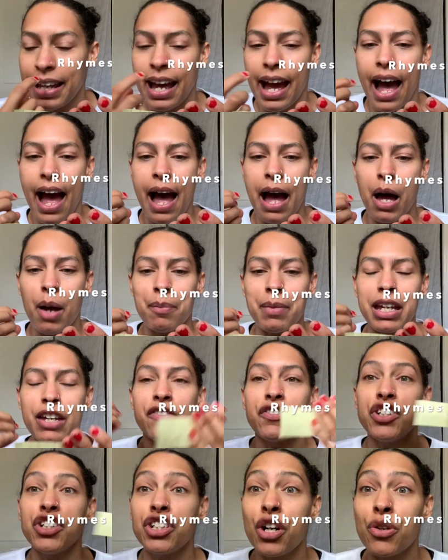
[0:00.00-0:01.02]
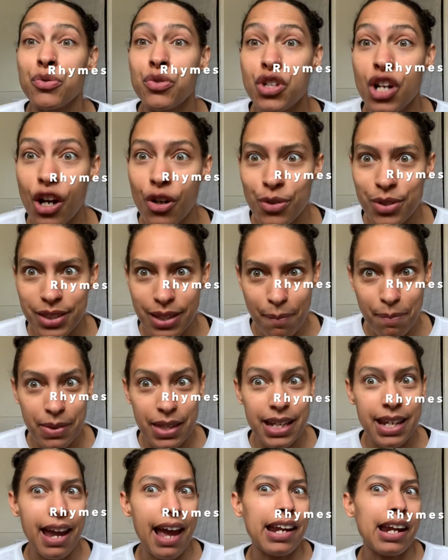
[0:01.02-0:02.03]
If you don't know
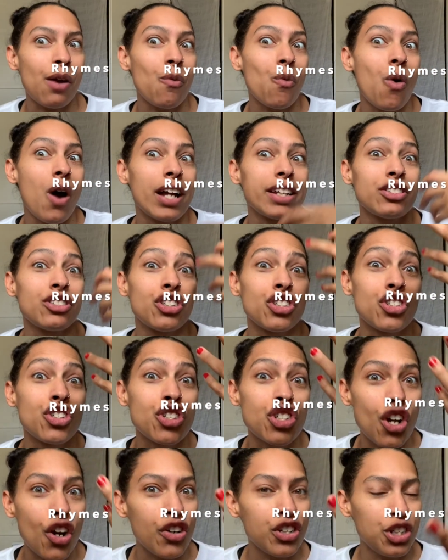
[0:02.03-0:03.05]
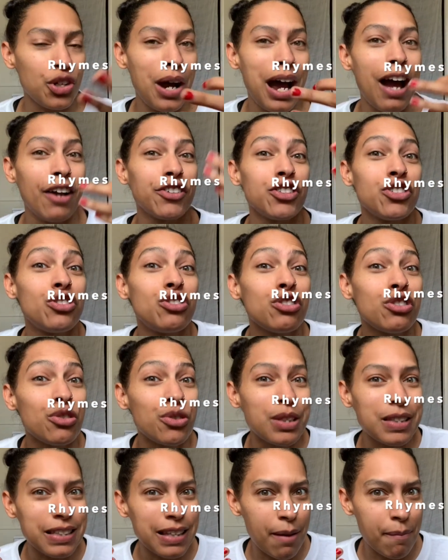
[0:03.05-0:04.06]
something and I want to show you how to do
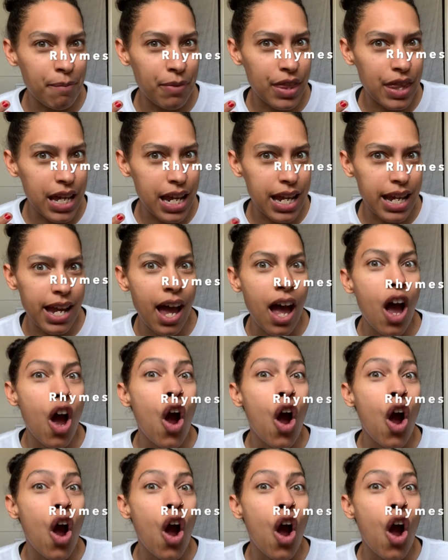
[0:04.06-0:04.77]
something